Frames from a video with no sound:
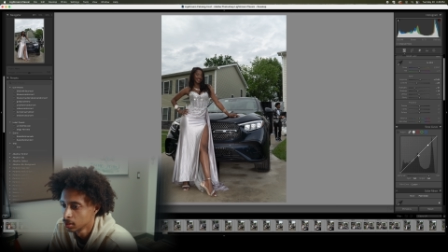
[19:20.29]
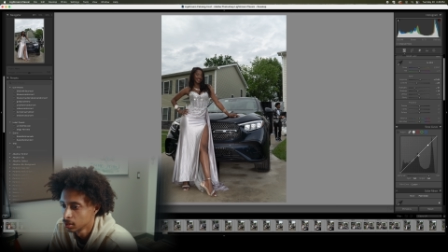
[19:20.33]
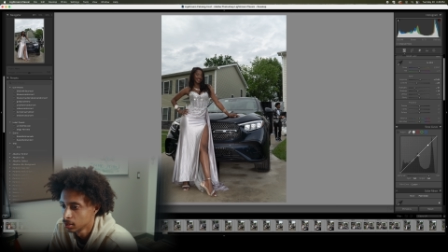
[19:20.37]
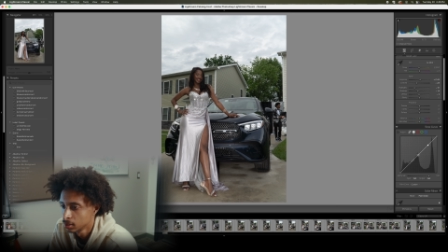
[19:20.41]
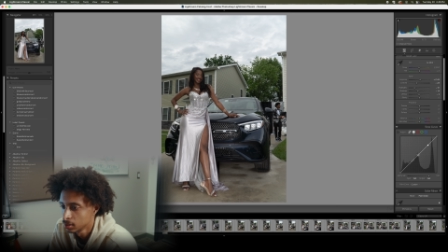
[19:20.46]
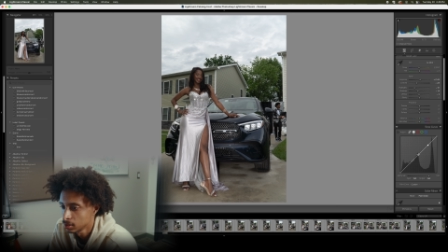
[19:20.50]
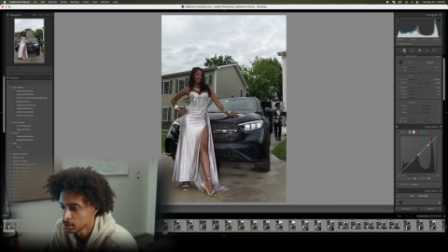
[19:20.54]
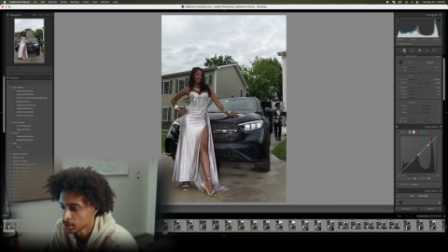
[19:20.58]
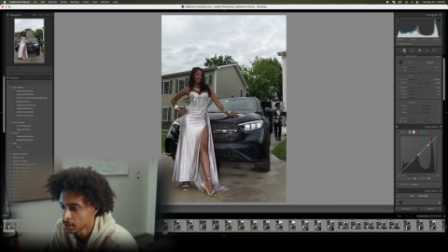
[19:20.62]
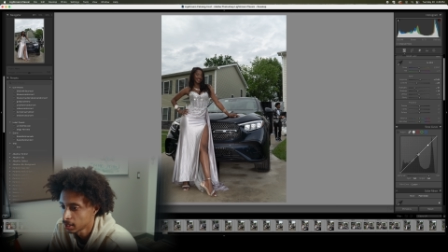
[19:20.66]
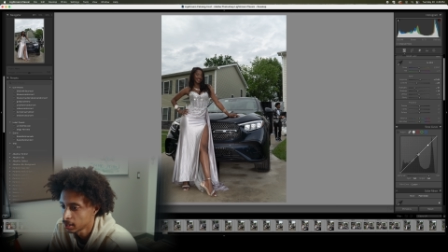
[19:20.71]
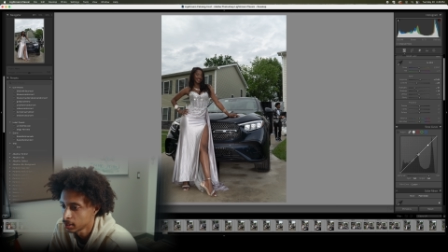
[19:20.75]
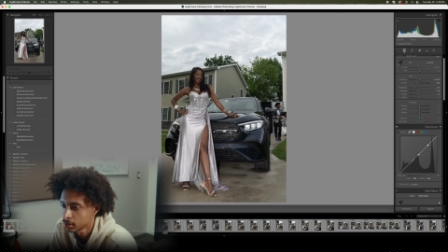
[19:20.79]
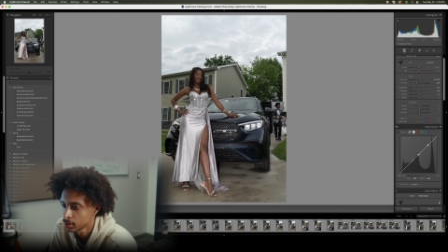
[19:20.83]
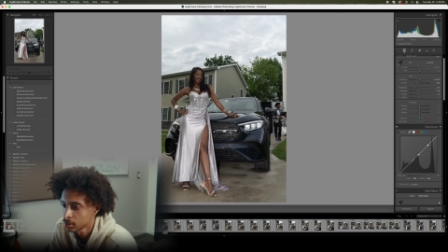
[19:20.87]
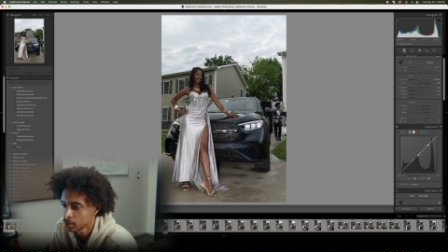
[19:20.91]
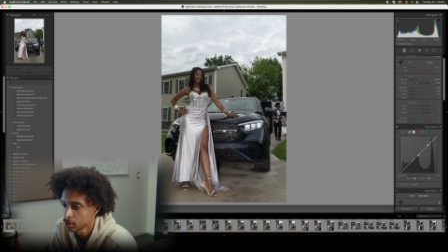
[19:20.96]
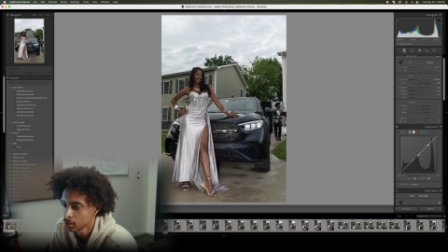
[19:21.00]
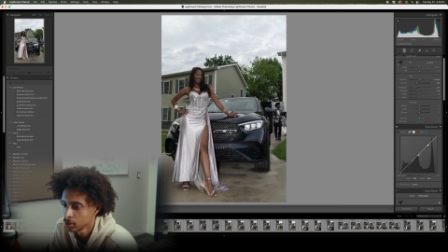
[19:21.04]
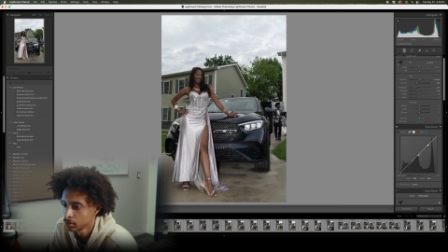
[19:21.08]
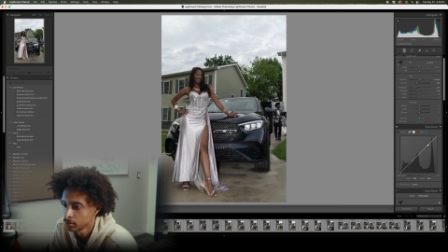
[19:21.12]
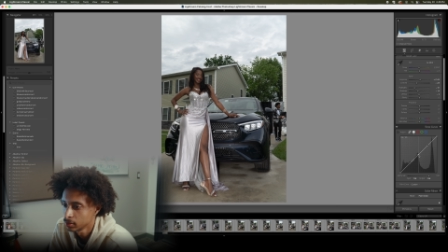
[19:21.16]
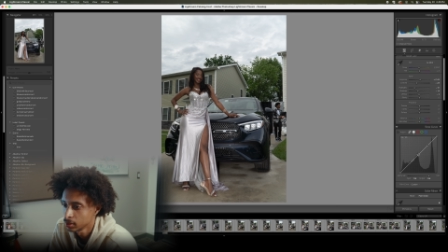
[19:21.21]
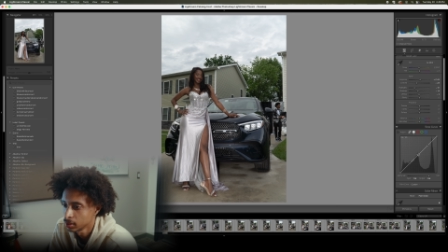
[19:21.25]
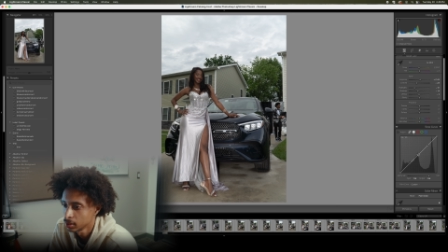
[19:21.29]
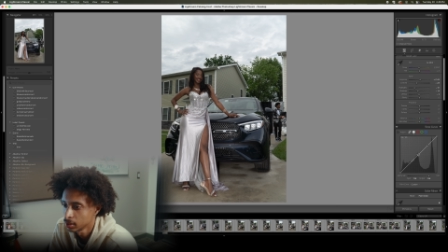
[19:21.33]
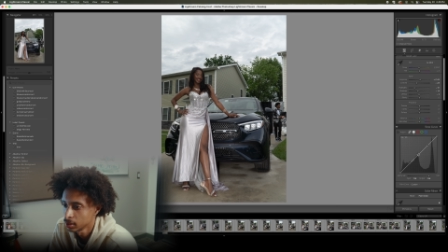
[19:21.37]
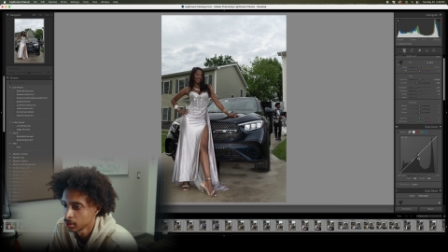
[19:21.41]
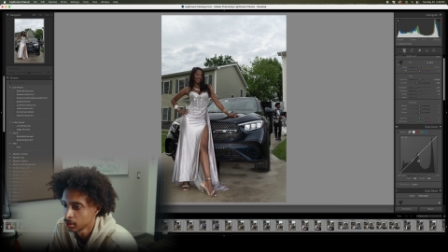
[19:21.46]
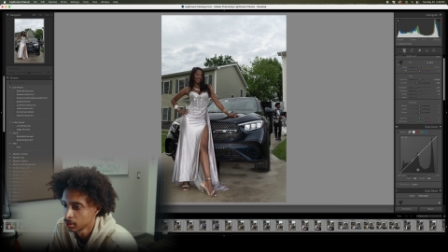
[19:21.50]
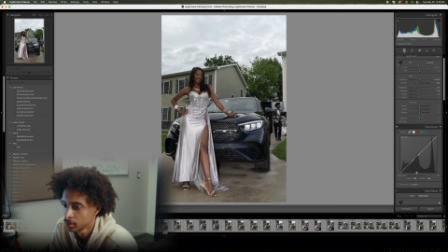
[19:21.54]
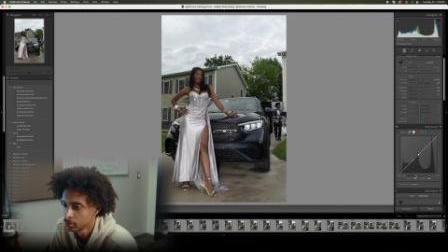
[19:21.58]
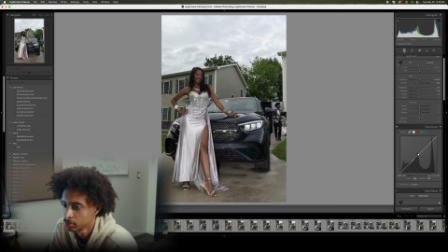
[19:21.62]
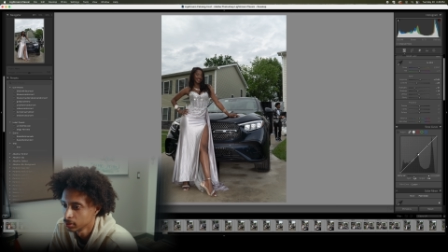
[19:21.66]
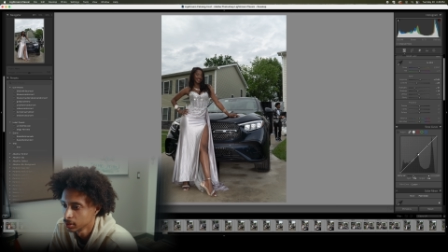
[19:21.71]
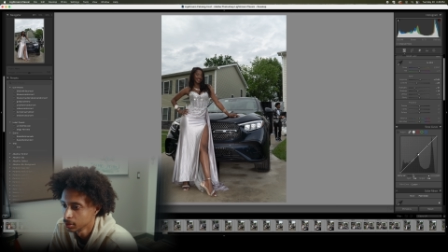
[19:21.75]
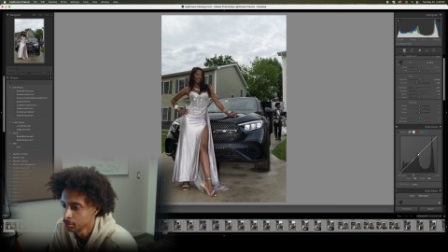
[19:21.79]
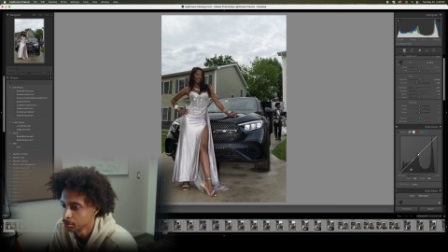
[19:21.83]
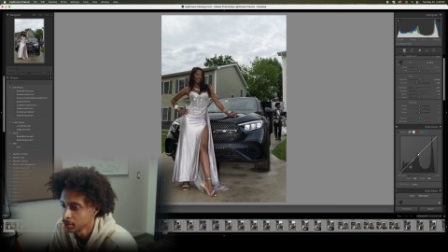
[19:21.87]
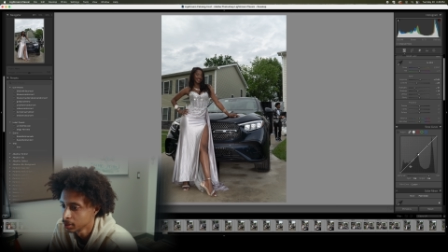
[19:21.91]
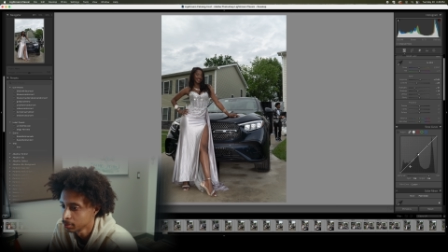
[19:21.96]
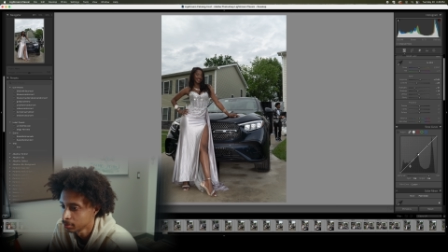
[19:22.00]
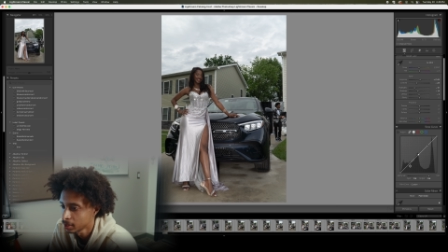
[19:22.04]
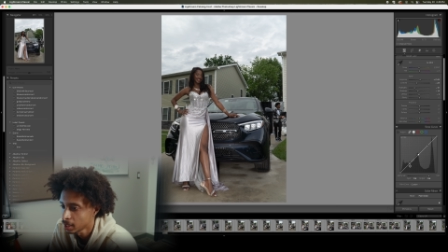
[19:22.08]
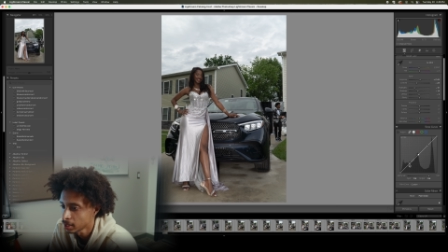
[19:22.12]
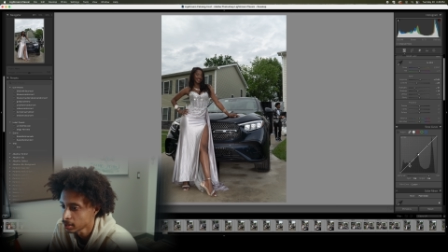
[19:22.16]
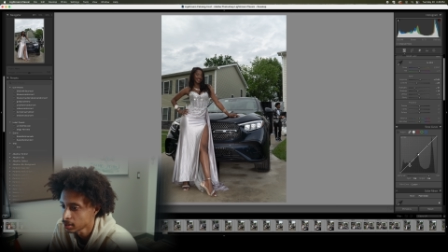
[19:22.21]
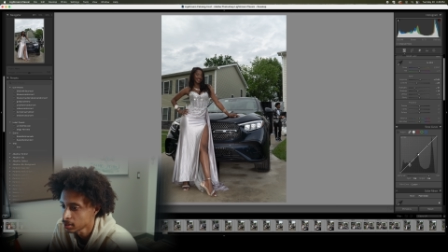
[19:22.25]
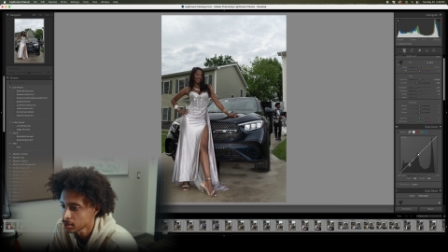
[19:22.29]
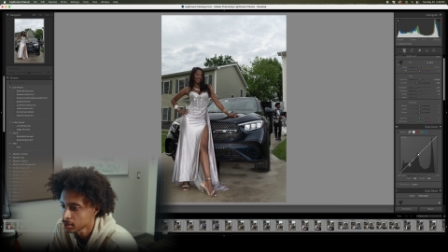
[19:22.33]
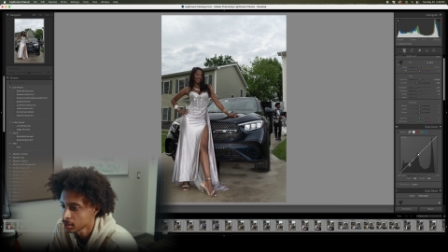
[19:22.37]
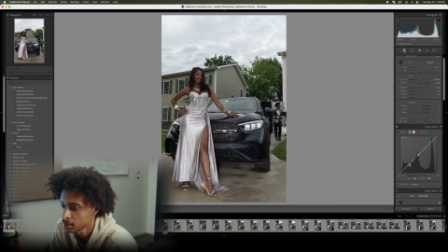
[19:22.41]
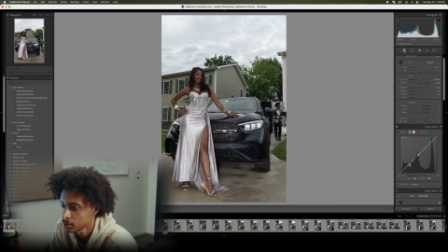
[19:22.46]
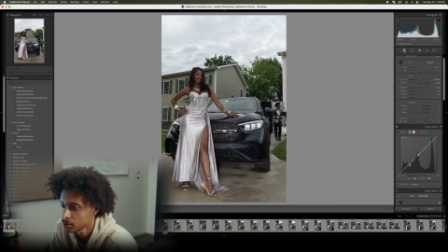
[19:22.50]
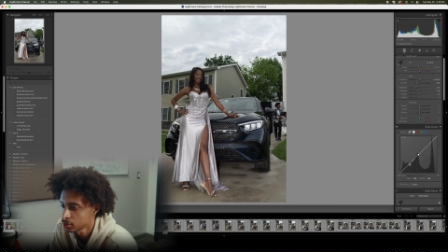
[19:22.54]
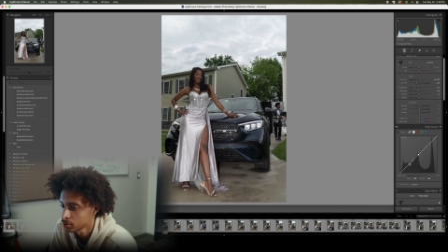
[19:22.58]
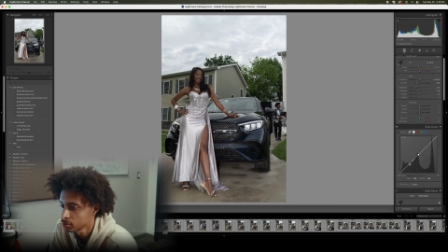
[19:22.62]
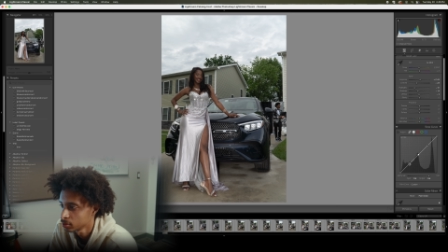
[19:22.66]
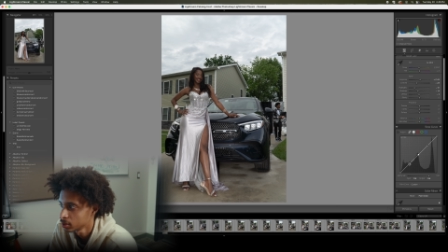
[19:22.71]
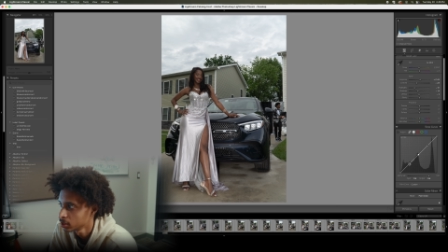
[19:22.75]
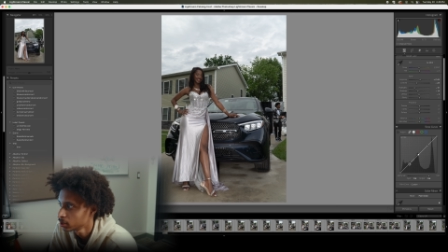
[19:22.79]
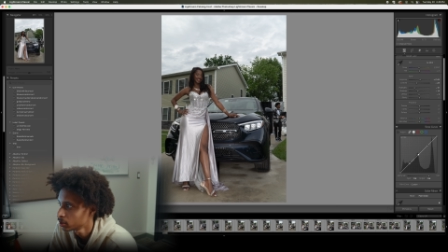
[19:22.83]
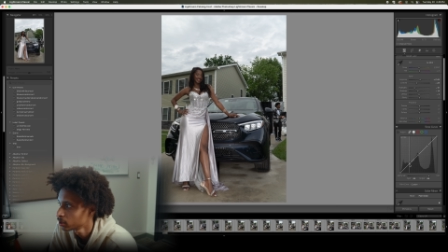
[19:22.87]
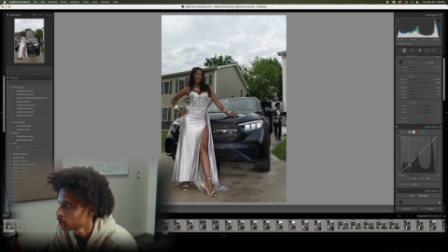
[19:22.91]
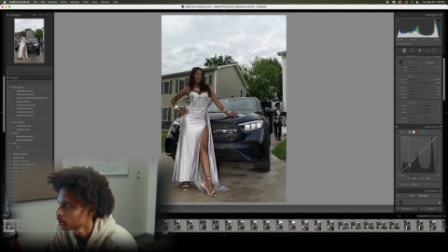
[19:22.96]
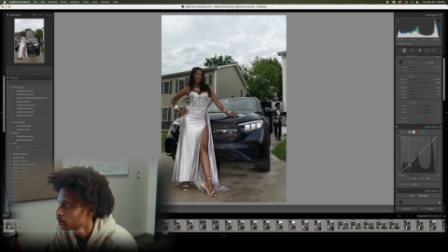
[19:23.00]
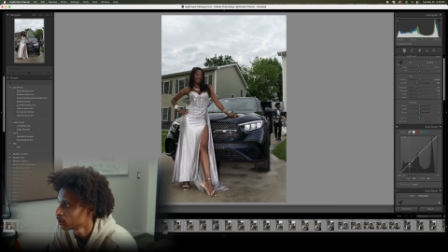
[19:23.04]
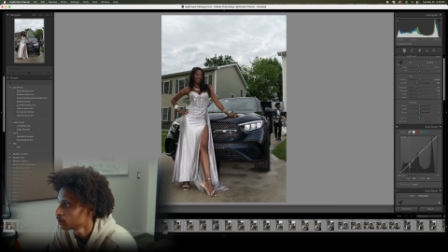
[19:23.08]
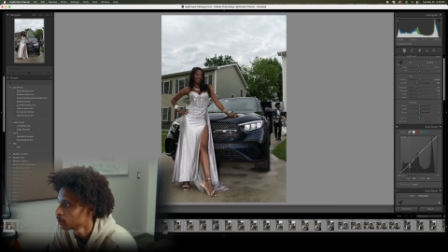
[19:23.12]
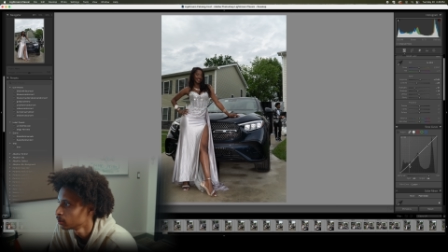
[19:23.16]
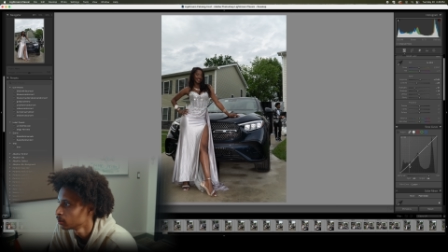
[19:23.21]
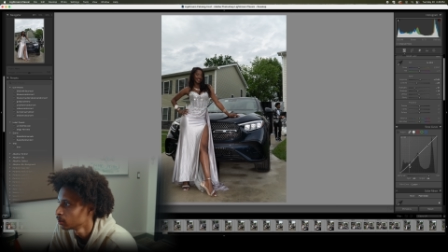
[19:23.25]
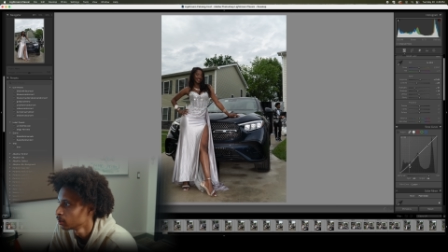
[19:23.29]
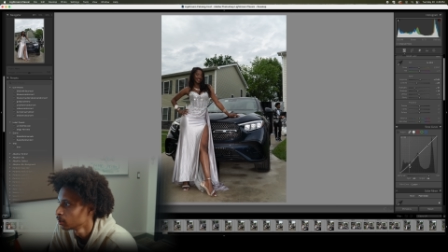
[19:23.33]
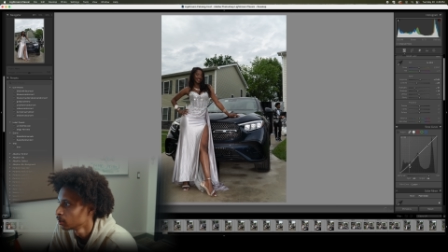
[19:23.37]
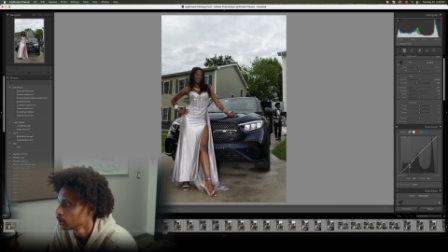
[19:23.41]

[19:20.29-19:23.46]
set S curve to like really bring back the saturation.